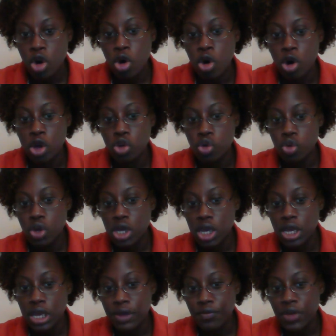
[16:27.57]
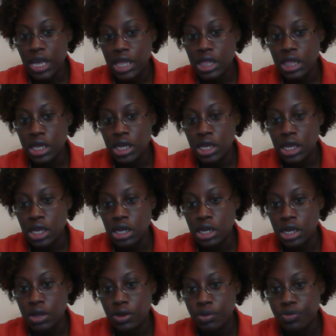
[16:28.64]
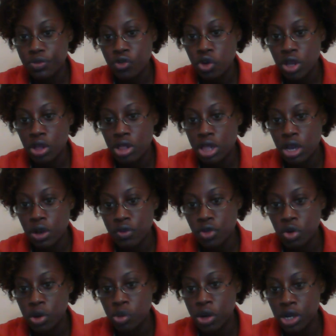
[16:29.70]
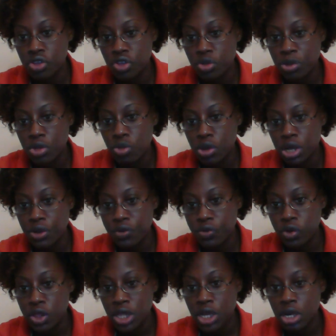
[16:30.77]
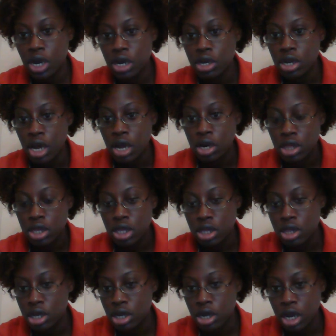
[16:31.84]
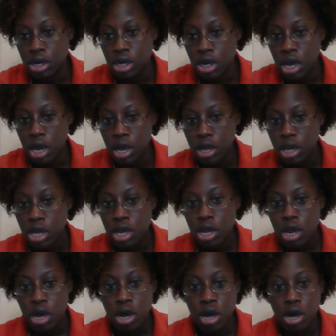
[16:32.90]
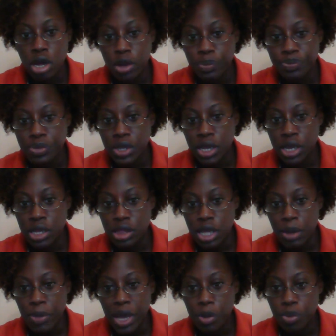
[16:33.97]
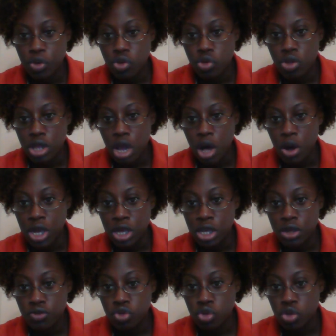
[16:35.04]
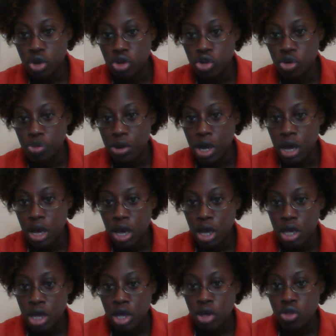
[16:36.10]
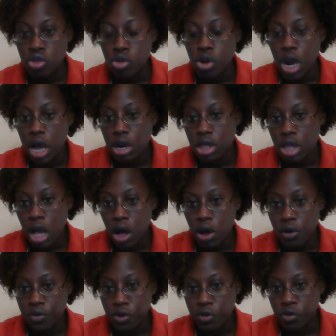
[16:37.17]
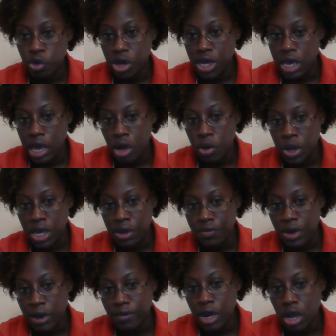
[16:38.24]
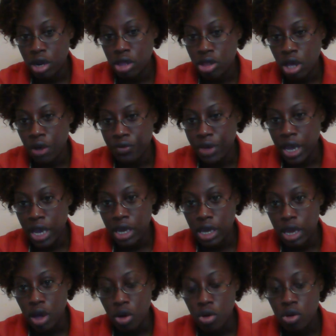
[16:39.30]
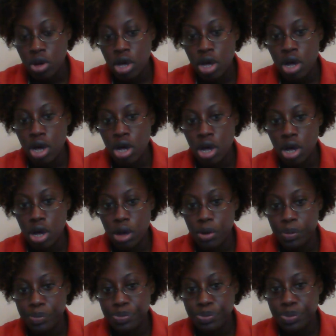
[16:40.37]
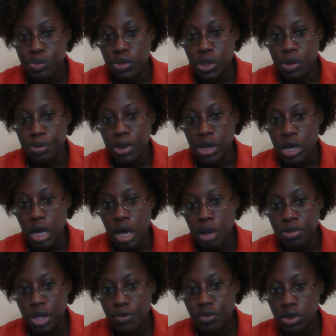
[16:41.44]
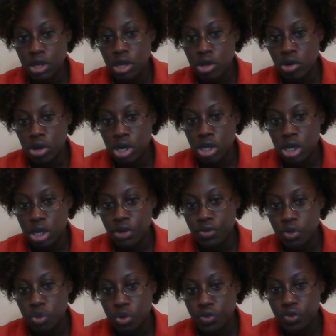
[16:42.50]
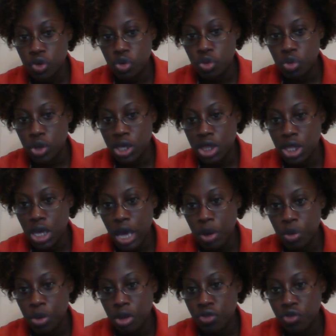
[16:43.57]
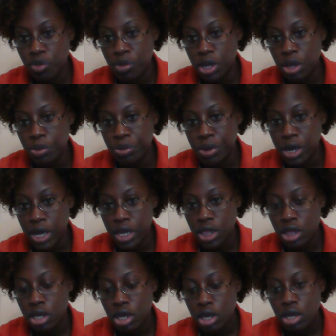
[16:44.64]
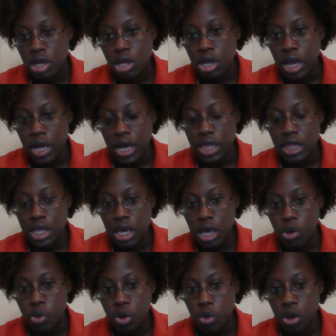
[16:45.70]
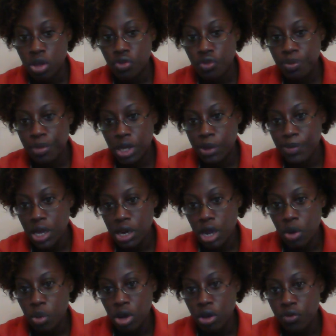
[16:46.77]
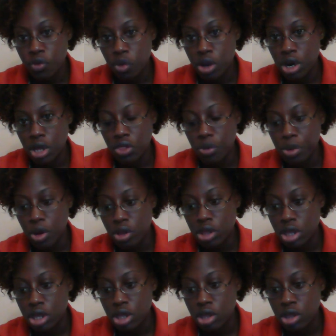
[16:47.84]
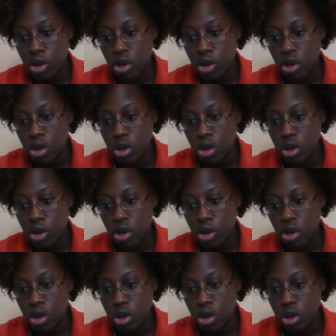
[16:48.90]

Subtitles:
Or you can invest in getting it for yourself. So it ranges between $14.99 and $16.99. And that paper you saw, it gives you a coupon, $2 off for 4 count and $5 off for 8 count. But I'm definitely going to give a review and see how it works for me. But like I said, what works for me may not work for another person.